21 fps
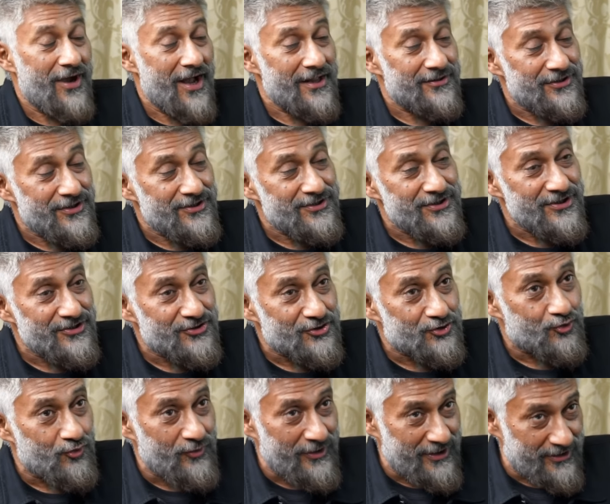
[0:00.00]
Gandhiji's
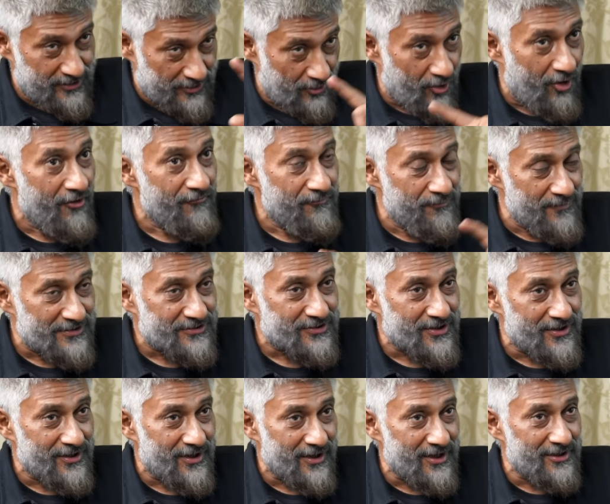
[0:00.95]
tweet of
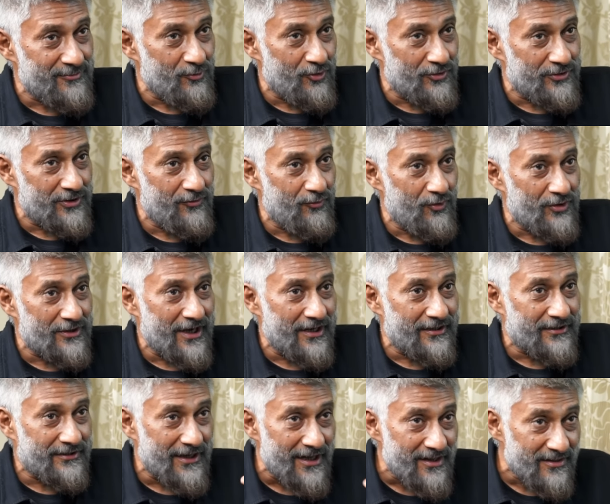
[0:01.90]
Mr. Narendra Modi would
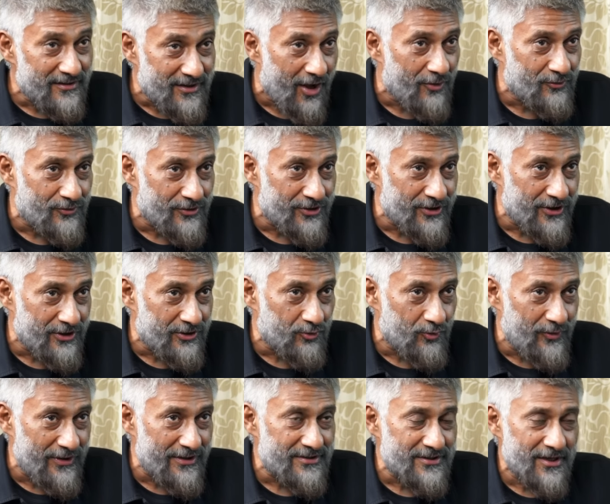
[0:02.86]
get 10,000
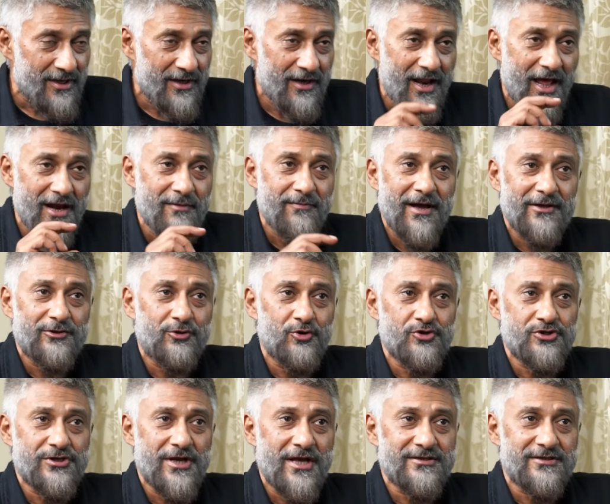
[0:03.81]
retweets, Lal
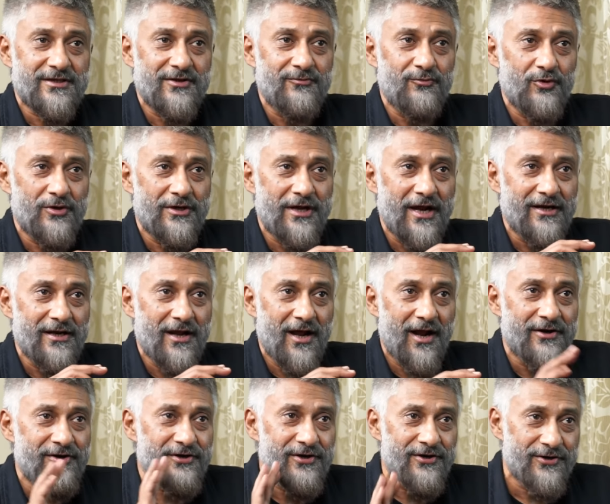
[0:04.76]
Bahadur Shastri would get
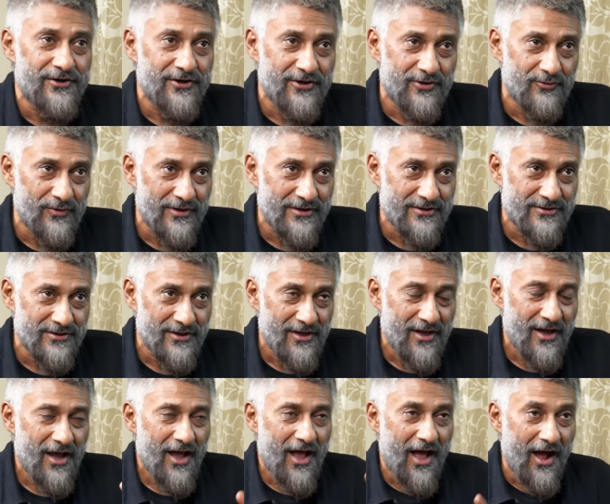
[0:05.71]
100 retweets.
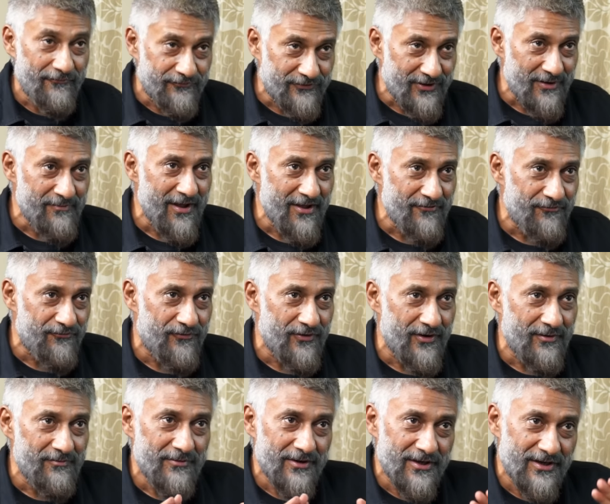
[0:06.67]
After my
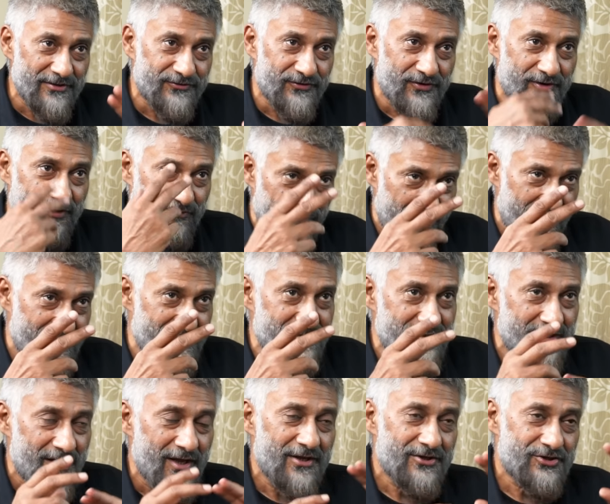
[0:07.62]
film, it's
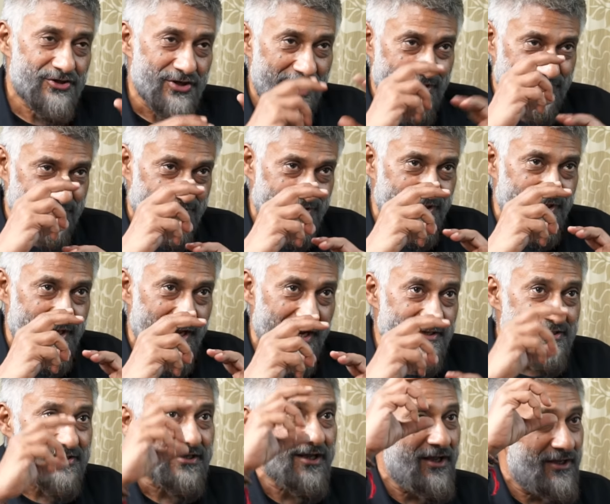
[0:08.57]
reverse. Shastri
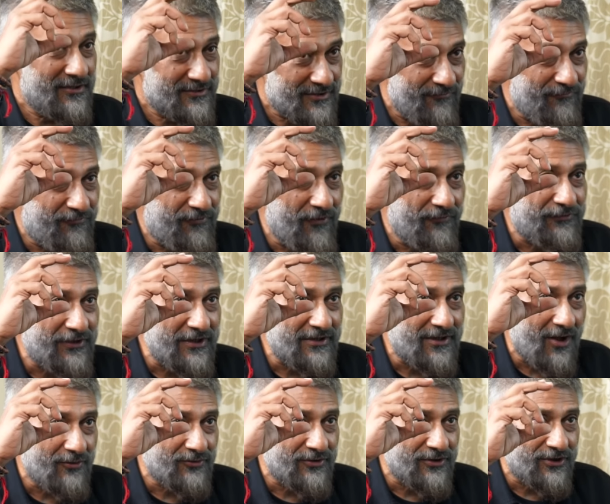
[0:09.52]
gets some
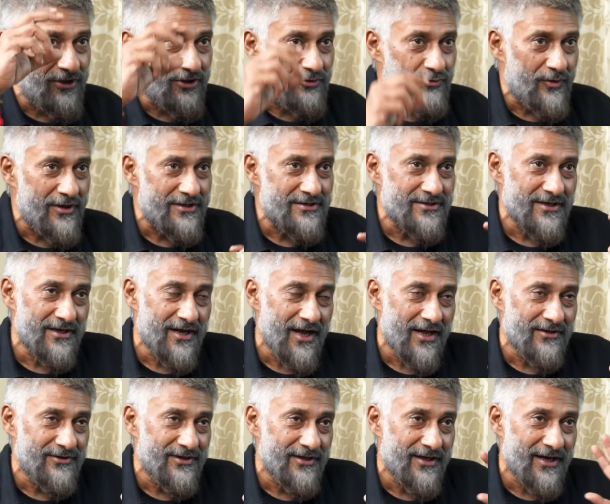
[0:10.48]
50,000 retweets and
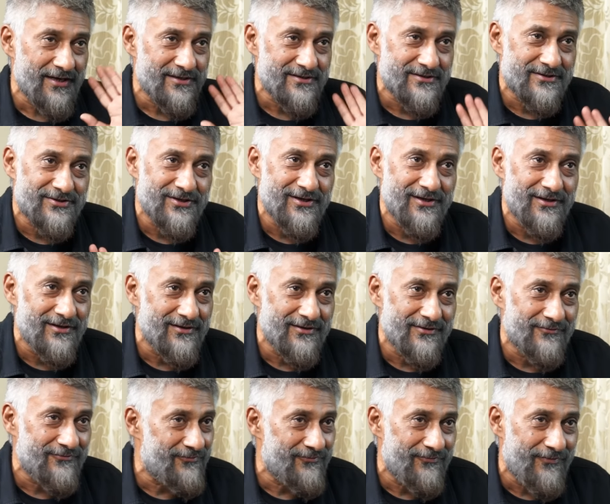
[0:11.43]
Gandhi gets still
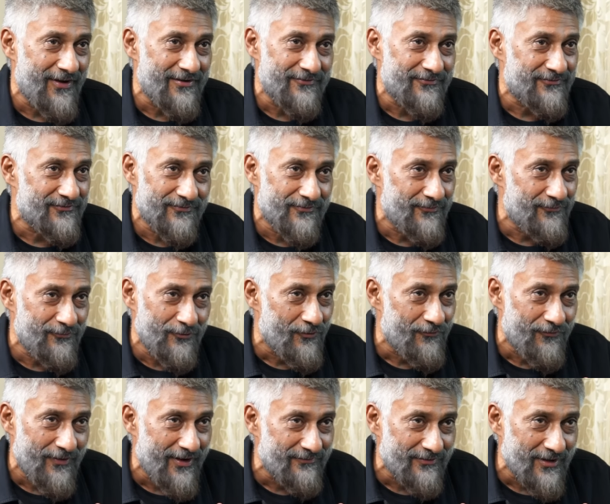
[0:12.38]
five, 4
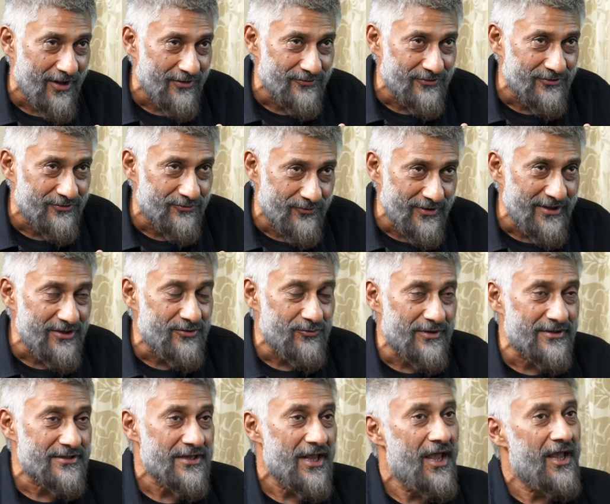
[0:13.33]
5,000
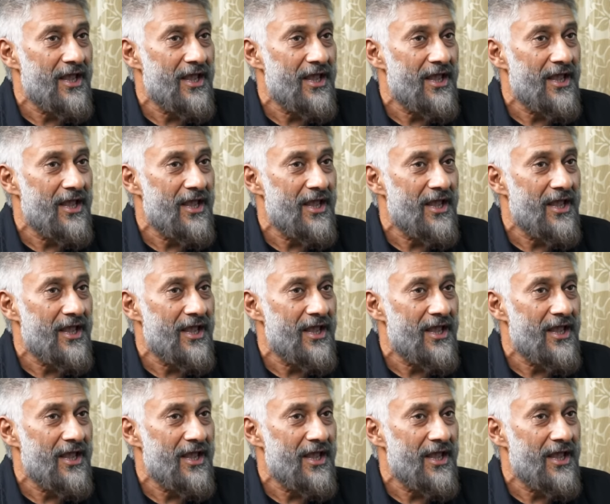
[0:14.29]
retweets.